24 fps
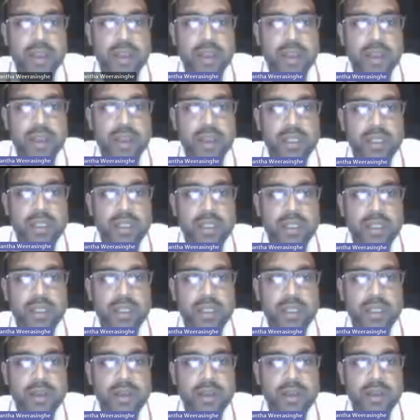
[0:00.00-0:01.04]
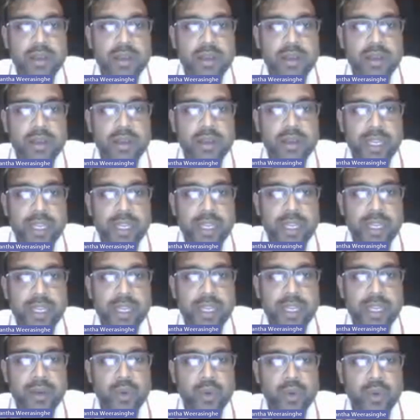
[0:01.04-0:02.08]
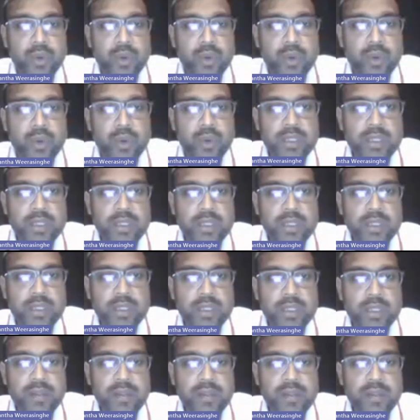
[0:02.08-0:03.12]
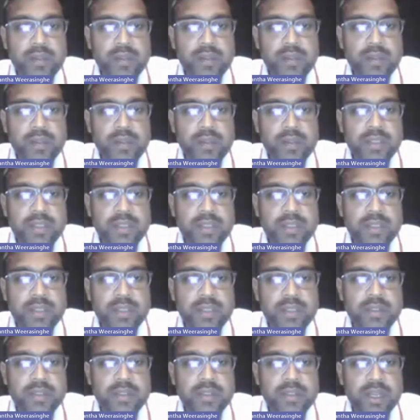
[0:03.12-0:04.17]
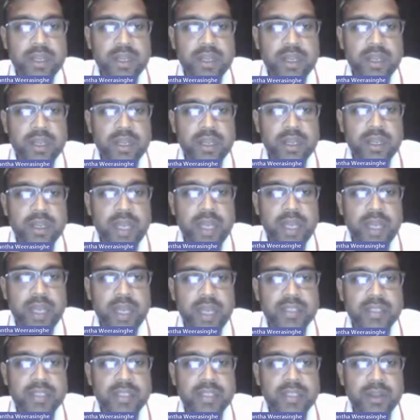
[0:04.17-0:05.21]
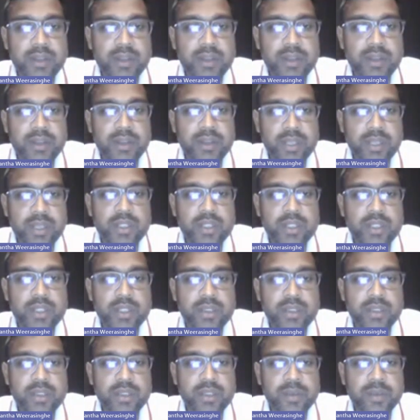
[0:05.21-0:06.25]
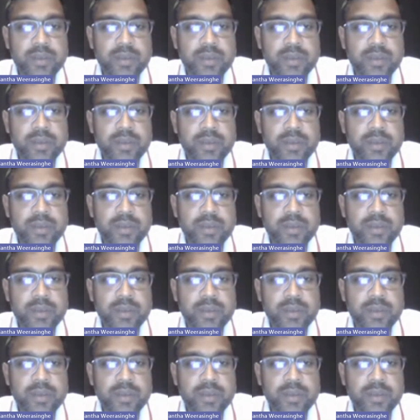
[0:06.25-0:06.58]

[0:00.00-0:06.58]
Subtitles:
I think, again 2 questions, 5, 6, and 7, 3 questions.